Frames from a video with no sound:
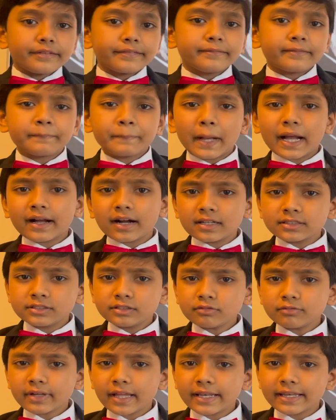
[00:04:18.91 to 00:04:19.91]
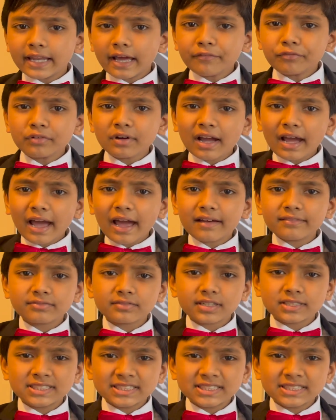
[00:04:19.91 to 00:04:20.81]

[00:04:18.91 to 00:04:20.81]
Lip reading: Because you can never have a